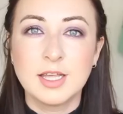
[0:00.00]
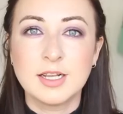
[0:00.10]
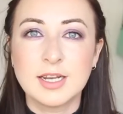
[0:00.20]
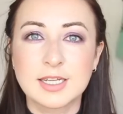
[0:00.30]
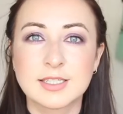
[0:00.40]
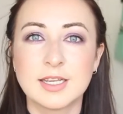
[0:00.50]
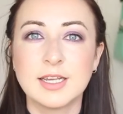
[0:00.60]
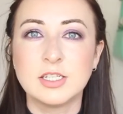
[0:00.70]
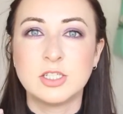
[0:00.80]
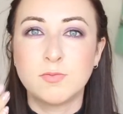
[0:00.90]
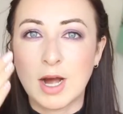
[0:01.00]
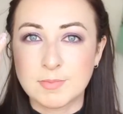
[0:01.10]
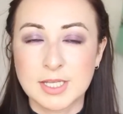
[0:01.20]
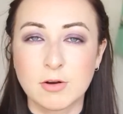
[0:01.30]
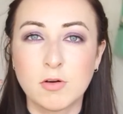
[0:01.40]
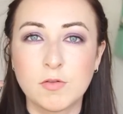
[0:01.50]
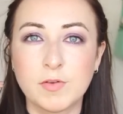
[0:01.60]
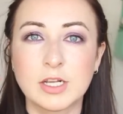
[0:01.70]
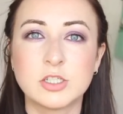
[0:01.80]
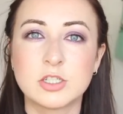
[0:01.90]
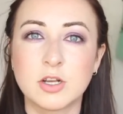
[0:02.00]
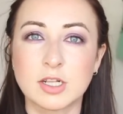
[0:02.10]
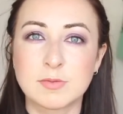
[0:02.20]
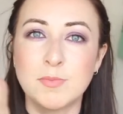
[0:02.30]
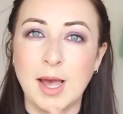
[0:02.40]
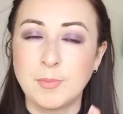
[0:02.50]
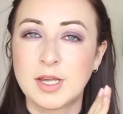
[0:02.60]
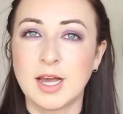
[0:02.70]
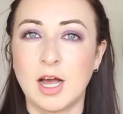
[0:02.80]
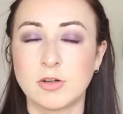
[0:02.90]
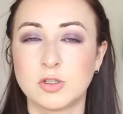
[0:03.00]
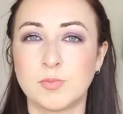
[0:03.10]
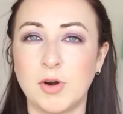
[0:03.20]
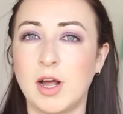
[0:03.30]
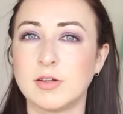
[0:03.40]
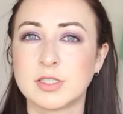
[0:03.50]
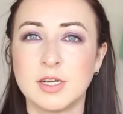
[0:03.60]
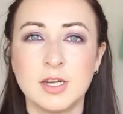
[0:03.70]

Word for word: then the next thing is she wipes that off and she starts mapping out your brows.